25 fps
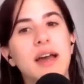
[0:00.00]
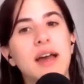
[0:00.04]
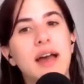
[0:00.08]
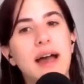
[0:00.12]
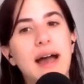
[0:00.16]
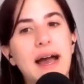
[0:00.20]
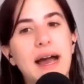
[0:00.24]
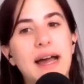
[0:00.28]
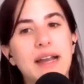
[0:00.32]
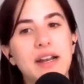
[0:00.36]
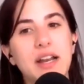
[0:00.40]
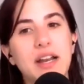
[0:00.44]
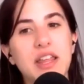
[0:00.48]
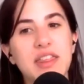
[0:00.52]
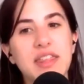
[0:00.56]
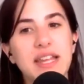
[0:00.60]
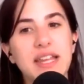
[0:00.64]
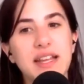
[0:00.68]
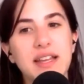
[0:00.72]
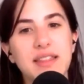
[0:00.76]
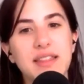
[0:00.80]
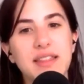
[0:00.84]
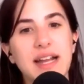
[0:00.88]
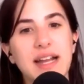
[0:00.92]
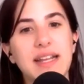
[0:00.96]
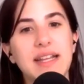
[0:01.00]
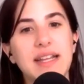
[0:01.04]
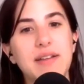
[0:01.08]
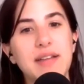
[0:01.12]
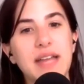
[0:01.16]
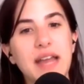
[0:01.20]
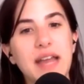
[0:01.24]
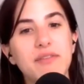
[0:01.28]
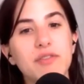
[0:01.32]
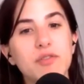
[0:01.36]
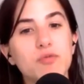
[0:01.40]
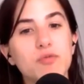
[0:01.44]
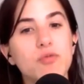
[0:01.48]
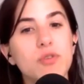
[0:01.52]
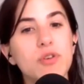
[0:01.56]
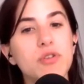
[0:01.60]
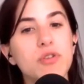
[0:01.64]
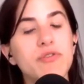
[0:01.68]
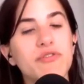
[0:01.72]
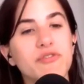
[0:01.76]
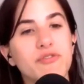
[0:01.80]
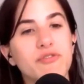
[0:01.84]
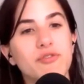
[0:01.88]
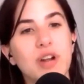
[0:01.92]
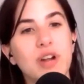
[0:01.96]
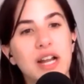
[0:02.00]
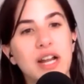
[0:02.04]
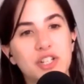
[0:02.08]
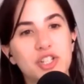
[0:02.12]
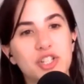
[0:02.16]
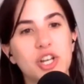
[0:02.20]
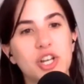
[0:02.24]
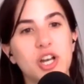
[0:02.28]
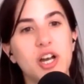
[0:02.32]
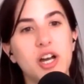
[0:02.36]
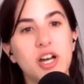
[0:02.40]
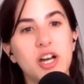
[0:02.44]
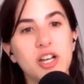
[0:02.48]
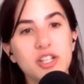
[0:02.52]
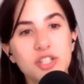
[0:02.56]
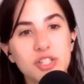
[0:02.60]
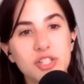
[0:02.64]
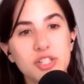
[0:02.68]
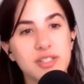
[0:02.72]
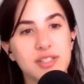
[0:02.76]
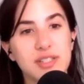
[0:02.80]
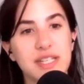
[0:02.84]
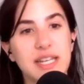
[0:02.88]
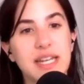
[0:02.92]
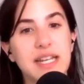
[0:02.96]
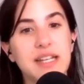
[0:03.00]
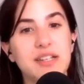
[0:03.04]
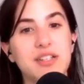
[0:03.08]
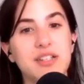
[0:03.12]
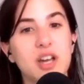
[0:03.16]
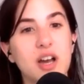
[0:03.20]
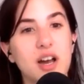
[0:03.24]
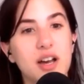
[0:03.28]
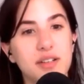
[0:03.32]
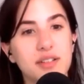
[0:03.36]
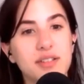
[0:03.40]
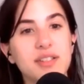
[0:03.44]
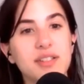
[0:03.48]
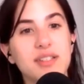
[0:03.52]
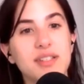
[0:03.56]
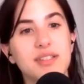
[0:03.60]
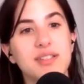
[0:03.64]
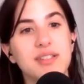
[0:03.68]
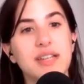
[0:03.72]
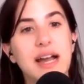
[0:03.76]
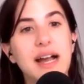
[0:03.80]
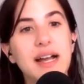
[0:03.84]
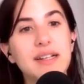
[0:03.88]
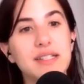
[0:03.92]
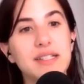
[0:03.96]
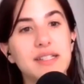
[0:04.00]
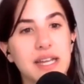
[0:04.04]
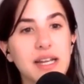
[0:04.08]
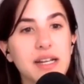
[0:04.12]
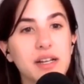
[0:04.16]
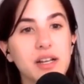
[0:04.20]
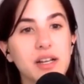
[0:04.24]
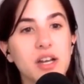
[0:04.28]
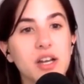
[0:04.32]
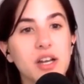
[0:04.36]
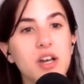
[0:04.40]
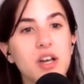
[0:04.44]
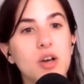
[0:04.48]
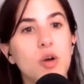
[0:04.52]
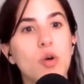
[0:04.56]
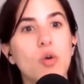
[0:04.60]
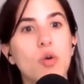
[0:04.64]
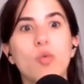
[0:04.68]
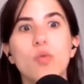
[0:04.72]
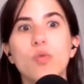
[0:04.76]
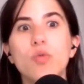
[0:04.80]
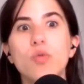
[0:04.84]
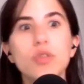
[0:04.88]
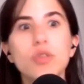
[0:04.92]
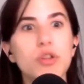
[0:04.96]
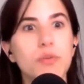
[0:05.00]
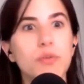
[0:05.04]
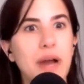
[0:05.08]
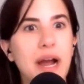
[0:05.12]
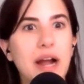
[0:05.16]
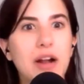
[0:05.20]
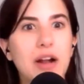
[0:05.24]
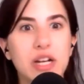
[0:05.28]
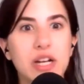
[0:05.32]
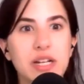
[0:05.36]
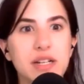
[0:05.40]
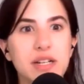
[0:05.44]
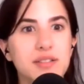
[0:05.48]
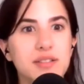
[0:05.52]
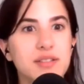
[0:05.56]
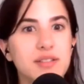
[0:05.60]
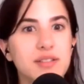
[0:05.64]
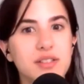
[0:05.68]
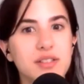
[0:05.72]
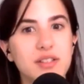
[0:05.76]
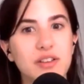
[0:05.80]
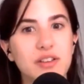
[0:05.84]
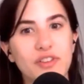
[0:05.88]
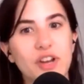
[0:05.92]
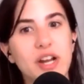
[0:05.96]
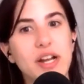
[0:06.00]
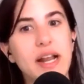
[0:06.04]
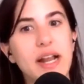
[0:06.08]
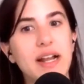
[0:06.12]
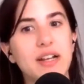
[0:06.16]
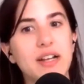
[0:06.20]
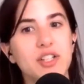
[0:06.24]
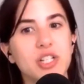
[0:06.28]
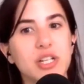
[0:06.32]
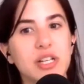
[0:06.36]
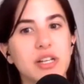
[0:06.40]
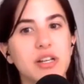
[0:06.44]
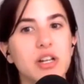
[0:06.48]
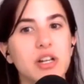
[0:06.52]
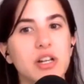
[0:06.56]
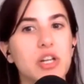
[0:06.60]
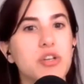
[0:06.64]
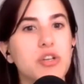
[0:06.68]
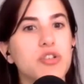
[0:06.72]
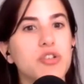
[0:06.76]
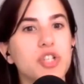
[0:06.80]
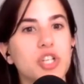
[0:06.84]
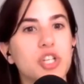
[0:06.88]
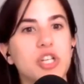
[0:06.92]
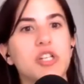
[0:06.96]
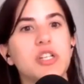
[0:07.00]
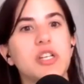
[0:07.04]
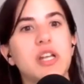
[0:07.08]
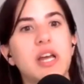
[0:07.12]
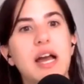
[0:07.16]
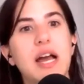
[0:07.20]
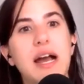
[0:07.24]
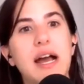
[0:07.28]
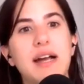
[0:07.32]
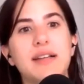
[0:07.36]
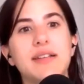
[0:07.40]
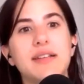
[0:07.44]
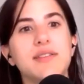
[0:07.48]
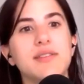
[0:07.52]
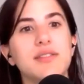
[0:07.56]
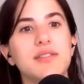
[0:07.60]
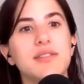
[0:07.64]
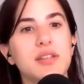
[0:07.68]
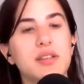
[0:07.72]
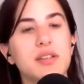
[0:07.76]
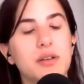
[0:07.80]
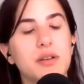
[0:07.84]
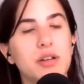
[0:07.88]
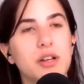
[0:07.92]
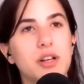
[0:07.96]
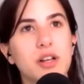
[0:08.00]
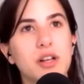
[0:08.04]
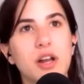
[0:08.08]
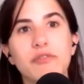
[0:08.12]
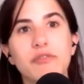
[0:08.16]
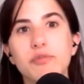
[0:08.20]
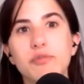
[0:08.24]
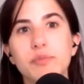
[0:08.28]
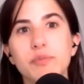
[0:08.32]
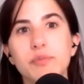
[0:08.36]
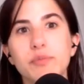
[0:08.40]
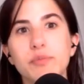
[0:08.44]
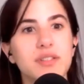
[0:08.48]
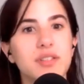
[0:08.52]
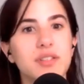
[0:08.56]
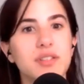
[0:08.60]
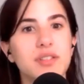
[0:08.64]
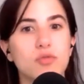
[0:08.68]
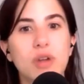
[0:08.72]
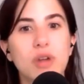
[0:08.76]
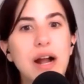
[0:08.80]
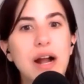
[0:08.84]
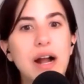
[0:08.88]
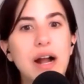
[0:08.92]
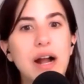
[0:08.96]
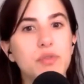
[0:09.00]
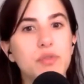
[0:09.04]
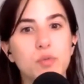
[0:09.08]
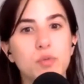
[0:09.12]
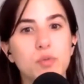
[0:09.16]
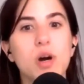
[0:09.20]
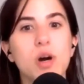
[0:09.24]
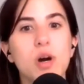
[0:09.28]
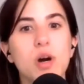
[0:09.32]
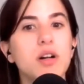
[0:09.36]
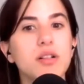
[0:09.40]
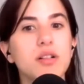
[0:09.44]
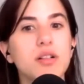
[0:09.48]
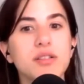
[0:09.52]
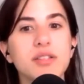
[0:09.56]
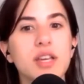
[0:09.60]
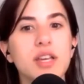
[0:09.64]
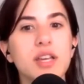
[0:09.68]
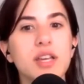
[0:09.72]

And I think that gave a real fresh urgency to understanding all the barriers to financial inclusion as governments around the world